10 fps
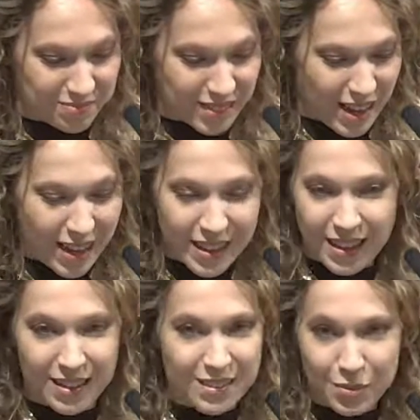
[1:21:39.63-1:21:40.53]
I
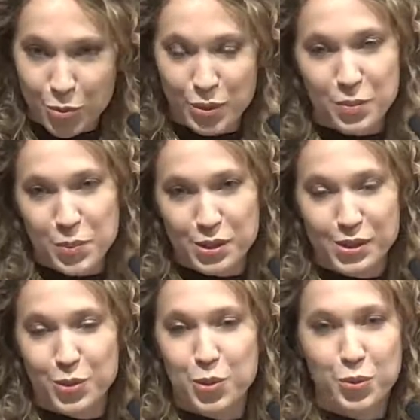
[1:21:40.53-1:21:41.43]
can, with the person
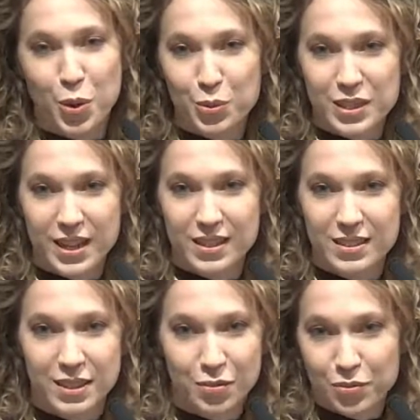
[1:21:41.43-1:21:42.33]
who wrote that,
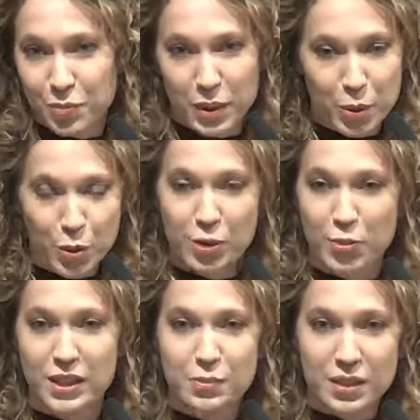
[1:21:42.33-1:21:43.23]
if maybe you can
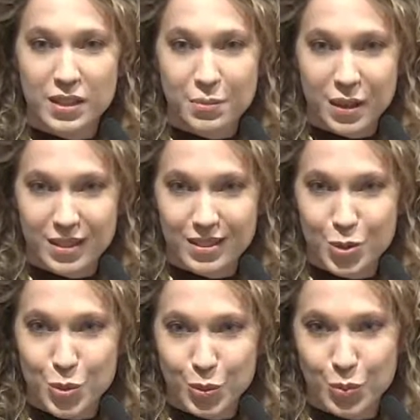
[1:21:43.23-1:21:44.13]
write me an email and
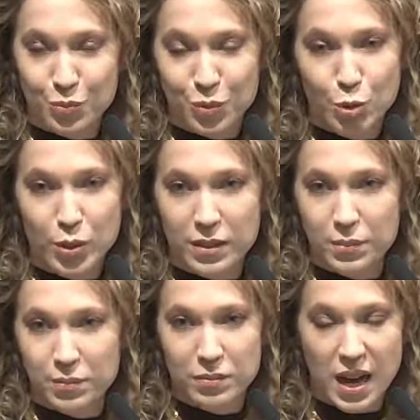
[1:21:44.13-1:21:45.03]
you
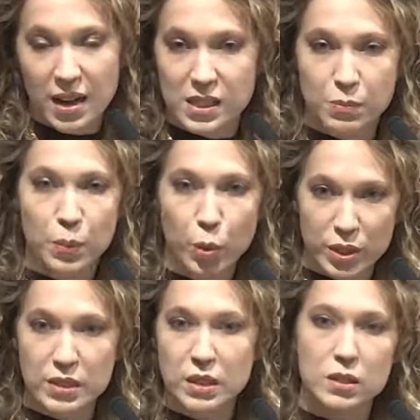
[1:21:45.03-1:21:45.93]
can ask me more in
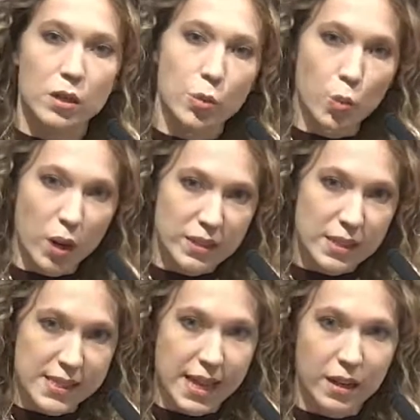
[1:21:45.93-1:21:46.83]
detail what
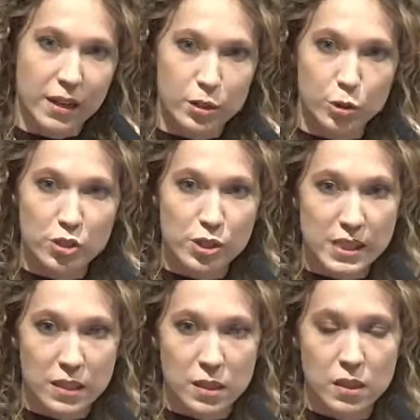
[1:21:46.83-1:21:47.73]
exactly are you
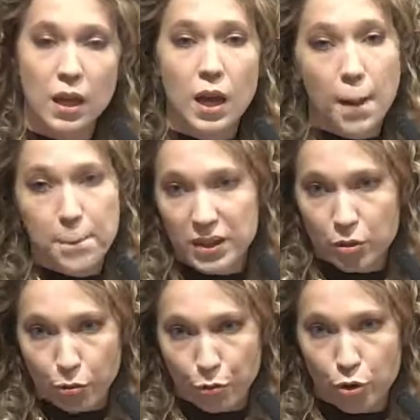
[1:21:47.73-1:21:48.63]
interested in.
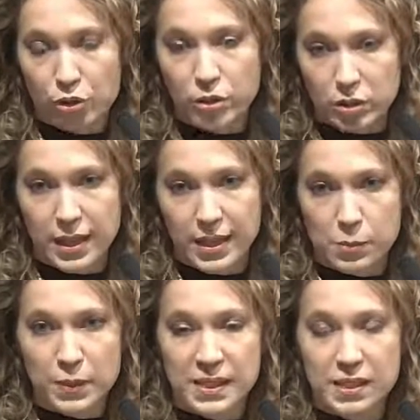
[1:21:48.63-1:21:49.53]
But for that
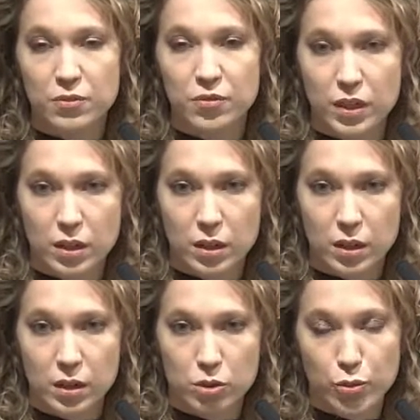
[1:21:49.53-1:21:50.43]
specific
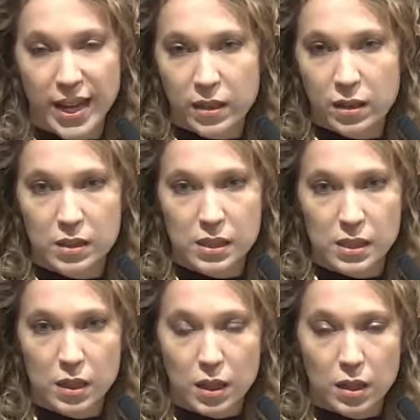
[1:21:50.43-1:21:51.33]
trainings,
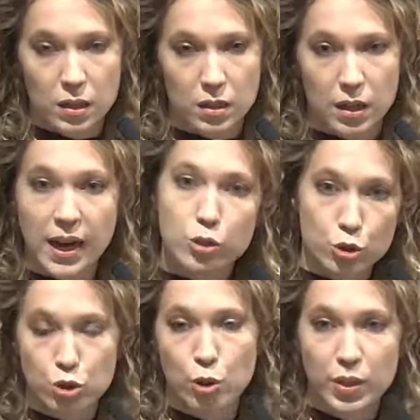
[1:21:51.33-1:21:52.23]
I
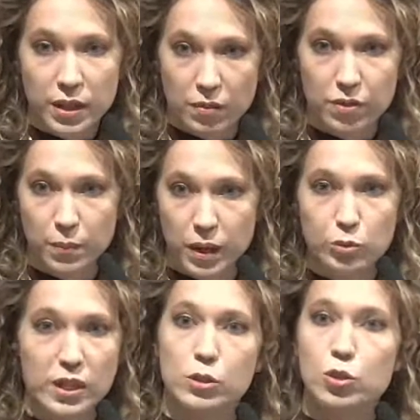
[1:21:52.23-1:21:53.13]
don't know enough about
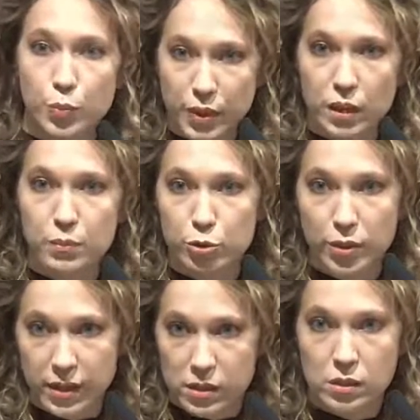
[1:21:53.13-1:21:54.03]
that to be able to
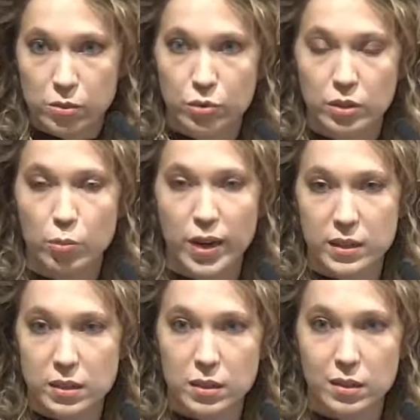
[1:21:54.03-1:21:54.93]
answer you in a
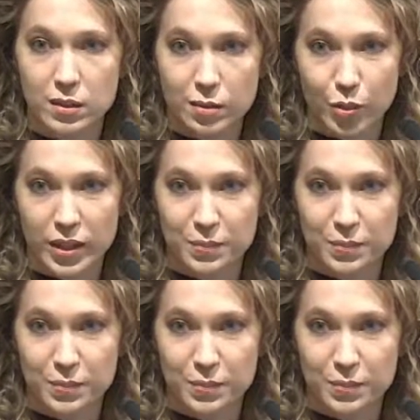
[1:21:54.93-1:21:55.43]
quality way.